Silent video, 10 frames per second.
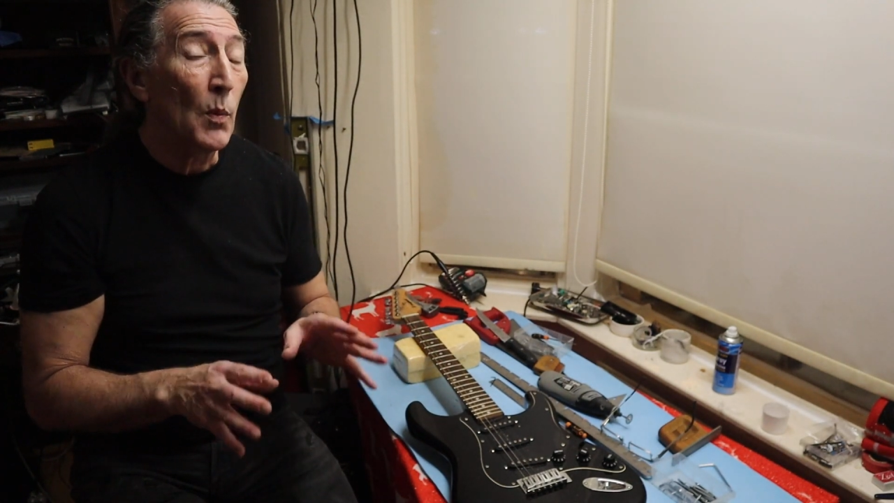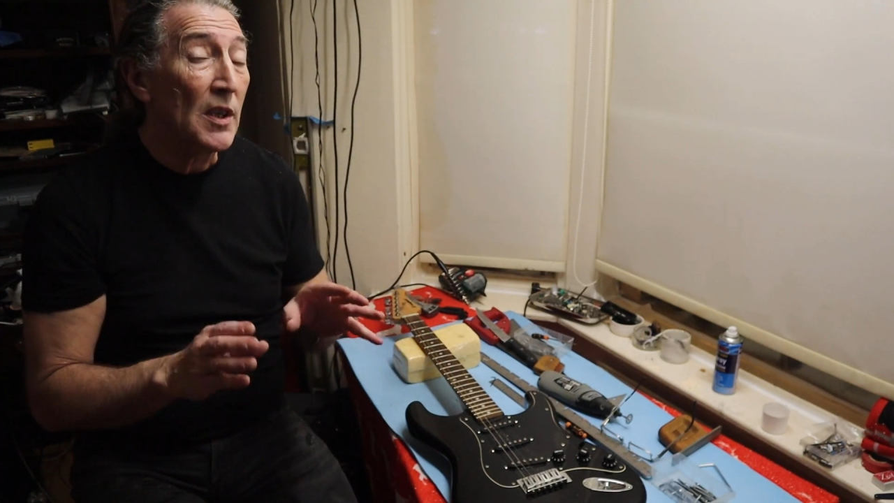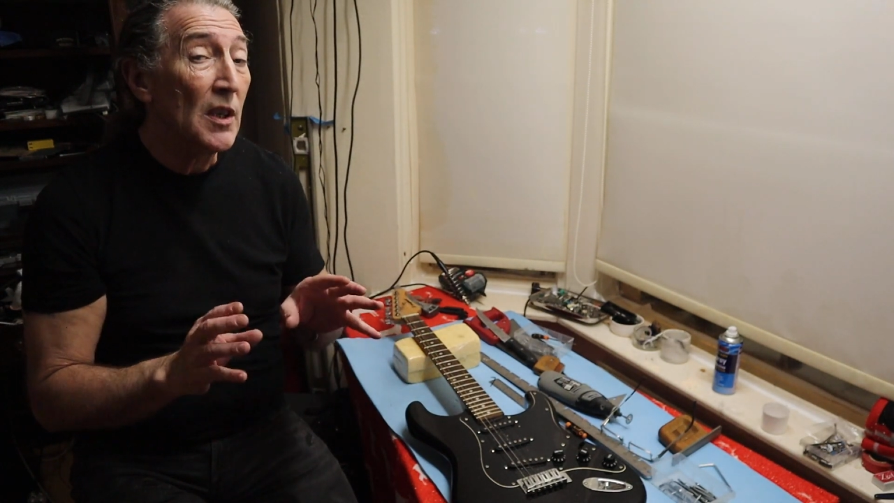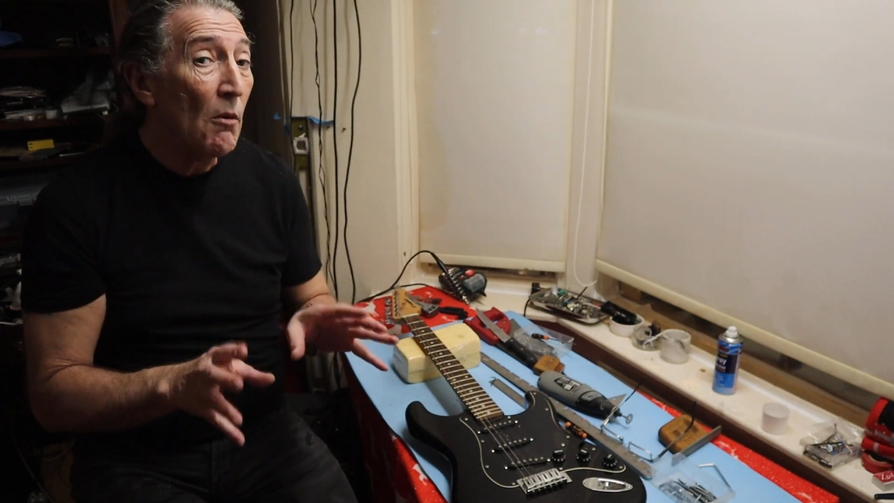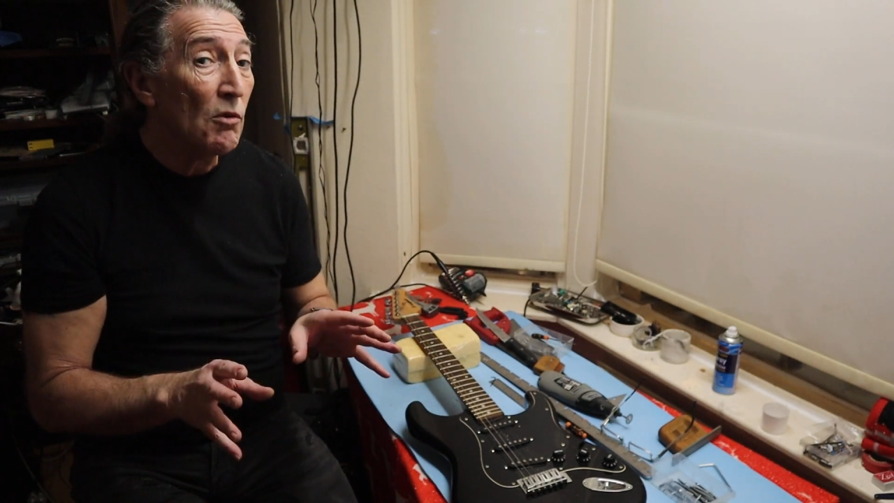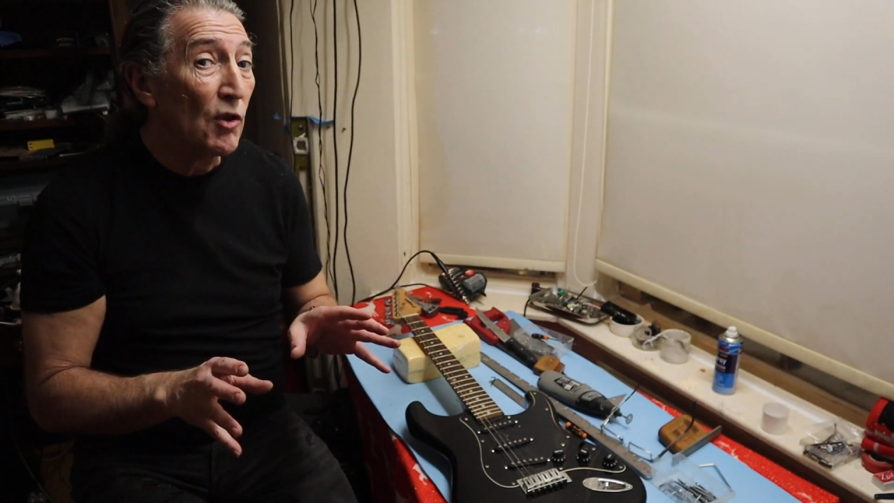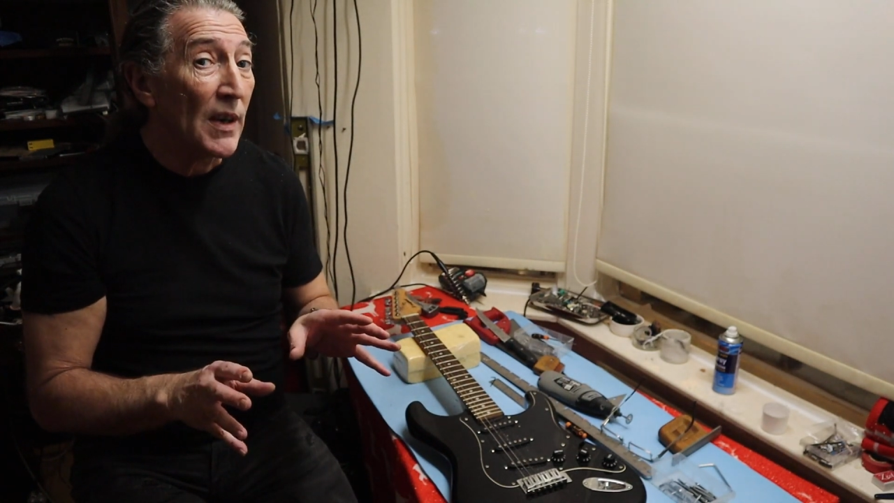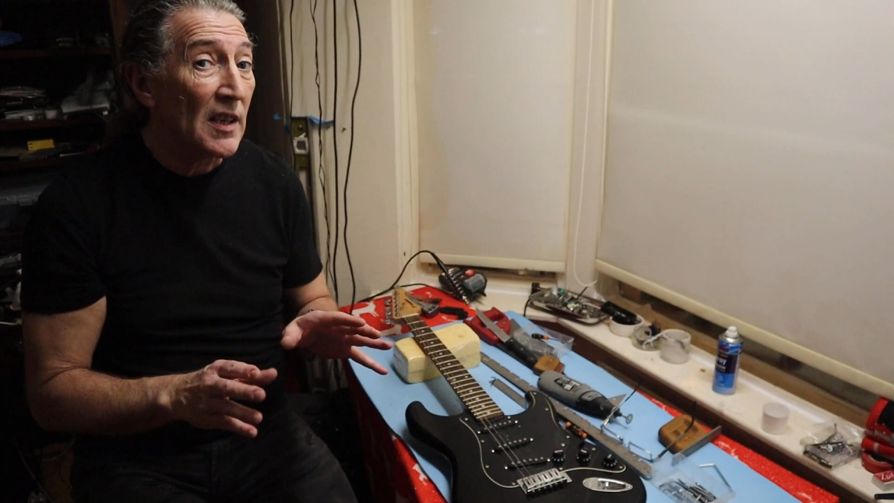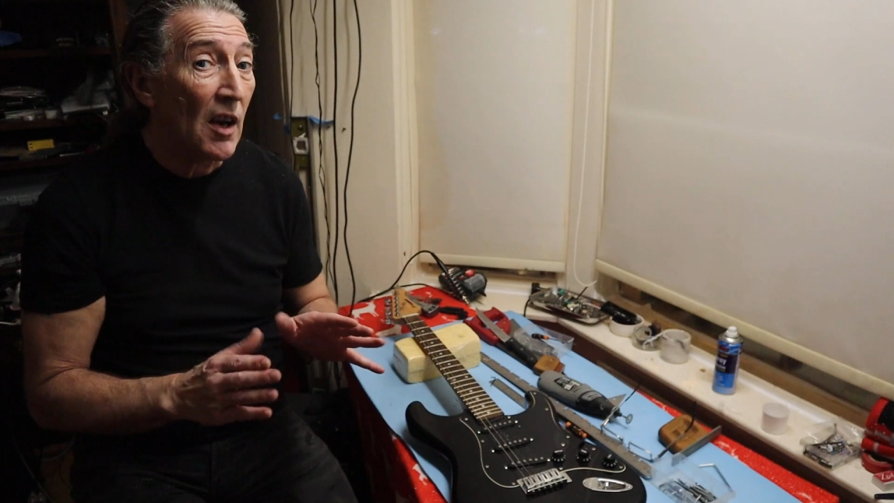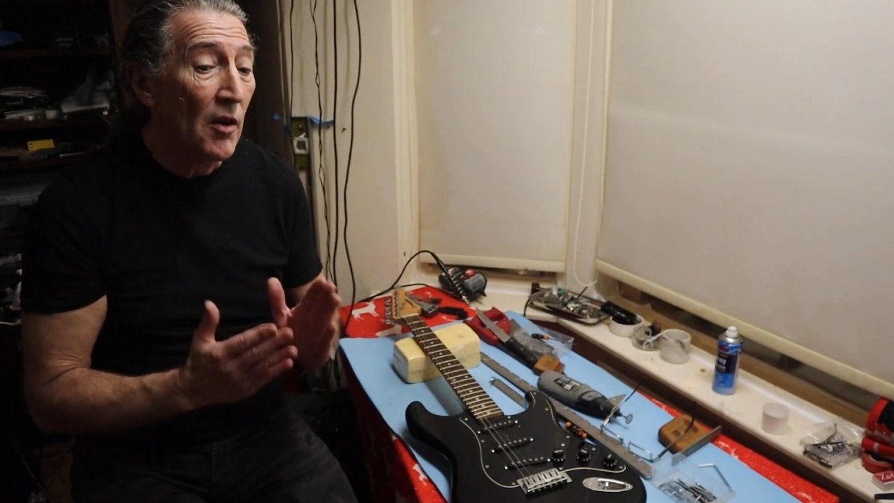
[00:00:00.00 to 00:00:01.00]
with no
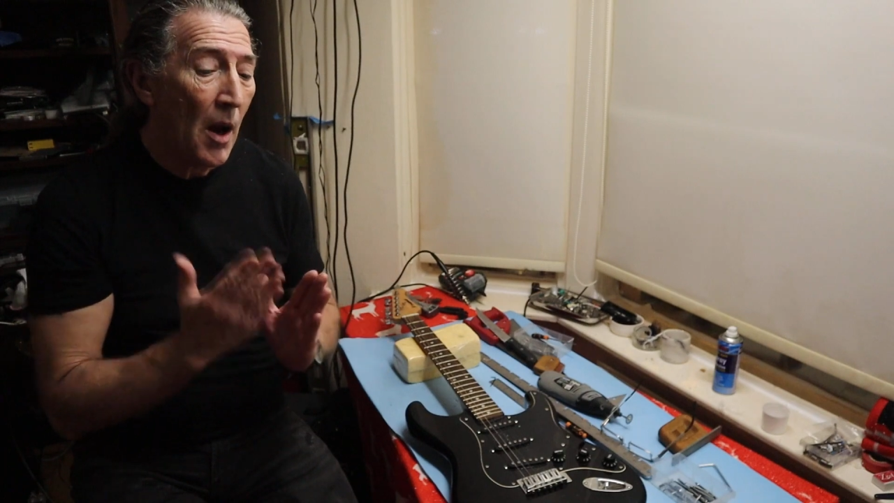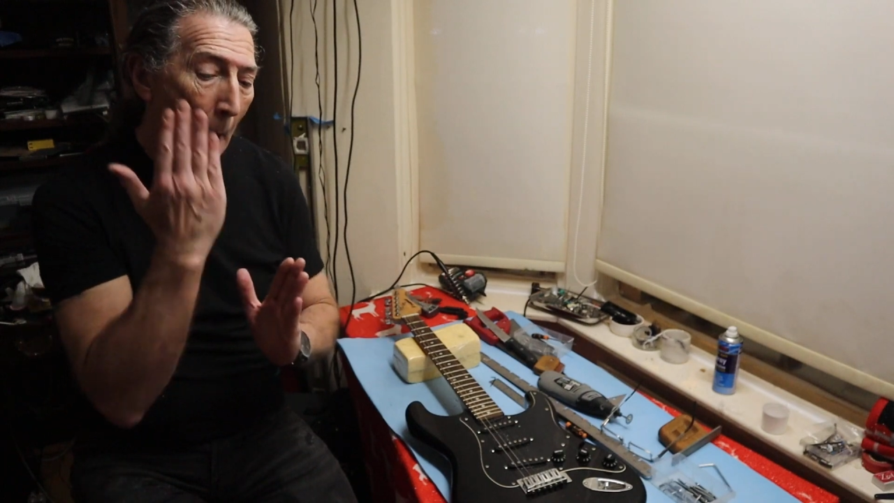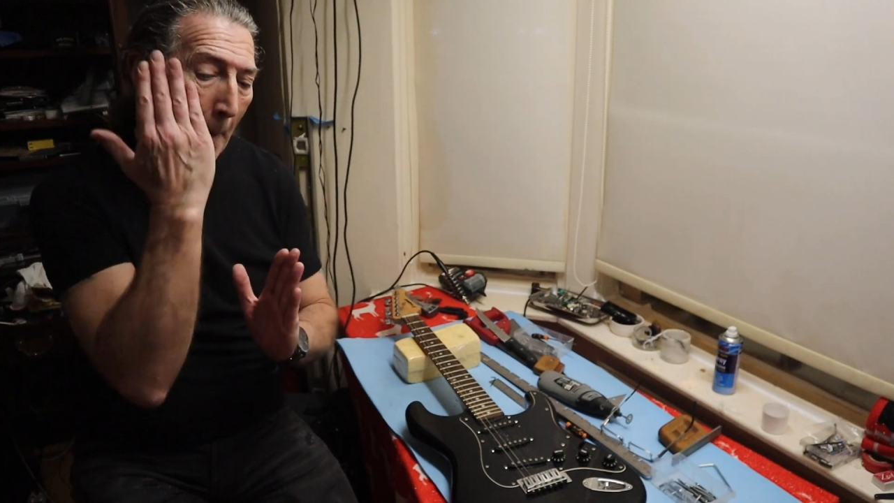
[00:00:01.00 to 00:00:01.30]
strings on,